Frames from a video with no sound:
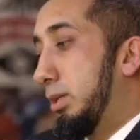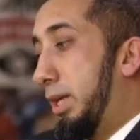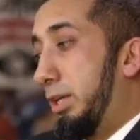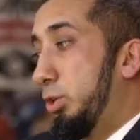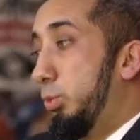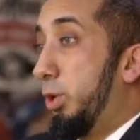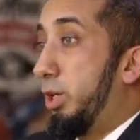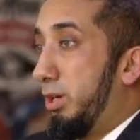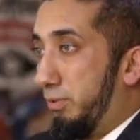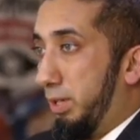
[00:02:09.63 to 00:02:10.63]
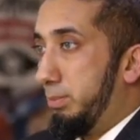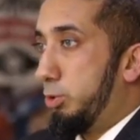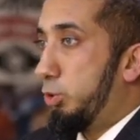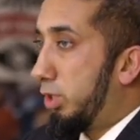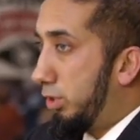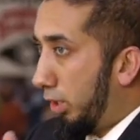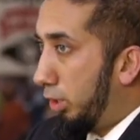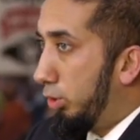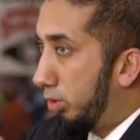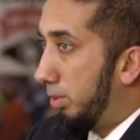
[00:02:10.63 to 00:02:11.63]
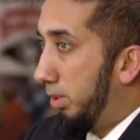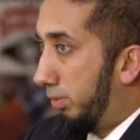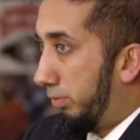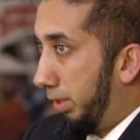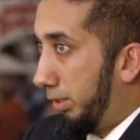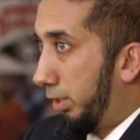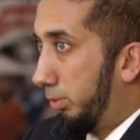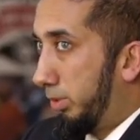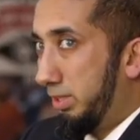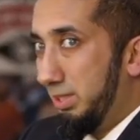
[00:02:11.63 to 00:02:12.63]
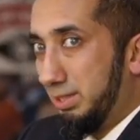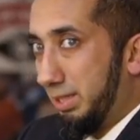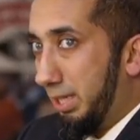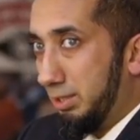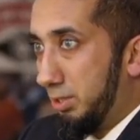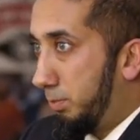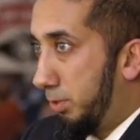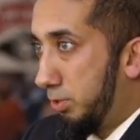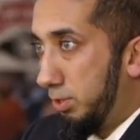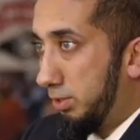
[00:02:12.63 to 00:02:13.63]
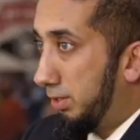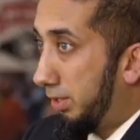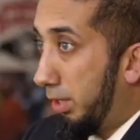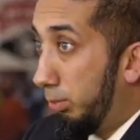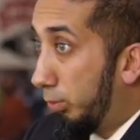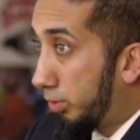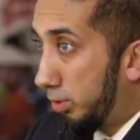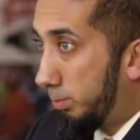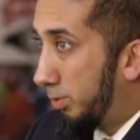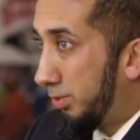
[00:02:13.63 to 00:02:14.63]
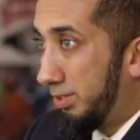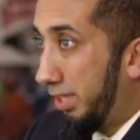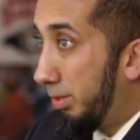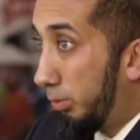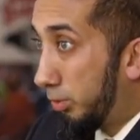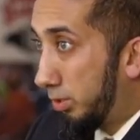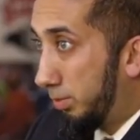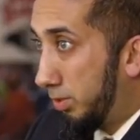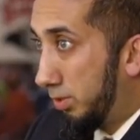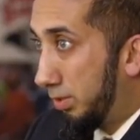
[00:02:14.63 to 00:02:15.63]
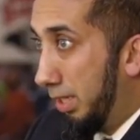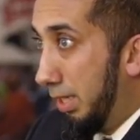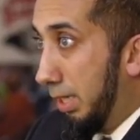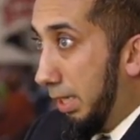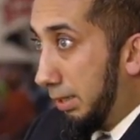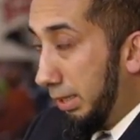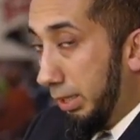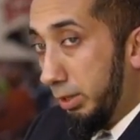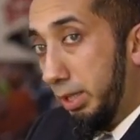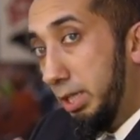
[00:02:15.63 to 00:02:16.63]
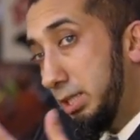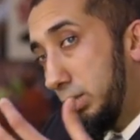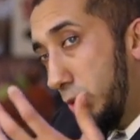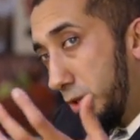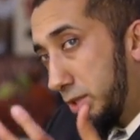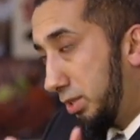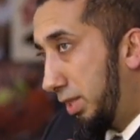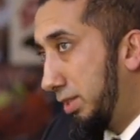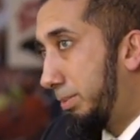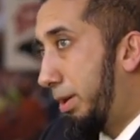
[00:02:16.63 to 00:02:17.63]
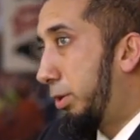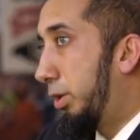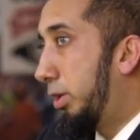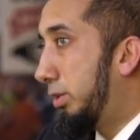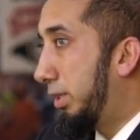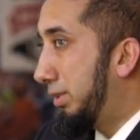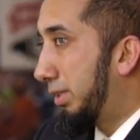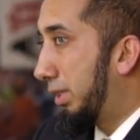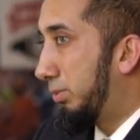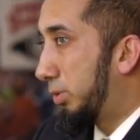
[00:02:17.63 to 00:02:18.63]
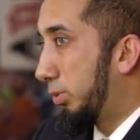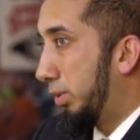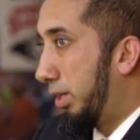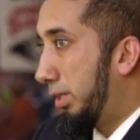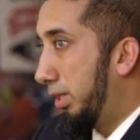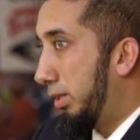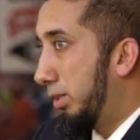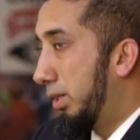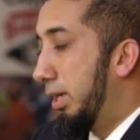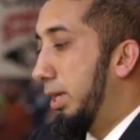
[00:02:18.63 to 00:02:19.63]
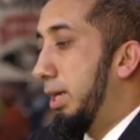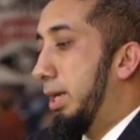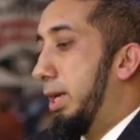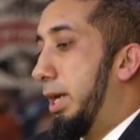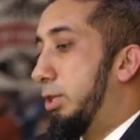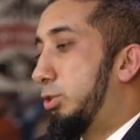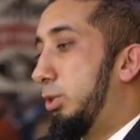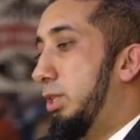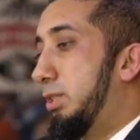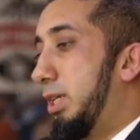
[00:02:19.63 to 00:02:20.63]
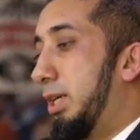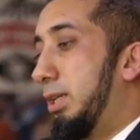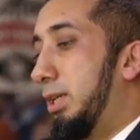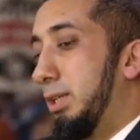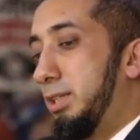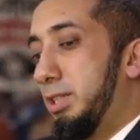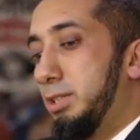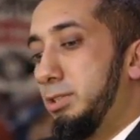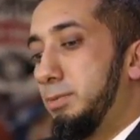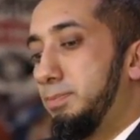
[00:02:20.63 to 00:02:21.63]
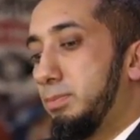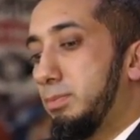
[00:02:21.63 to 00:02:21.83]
not you were afraid, but you continue to be afraid. In other words, he's getting suspicious, and he's getting more suspicious, he's getting more suspicious. It's lingering, he notices things about her that he's like, what's going on here? And so he said, Allah says,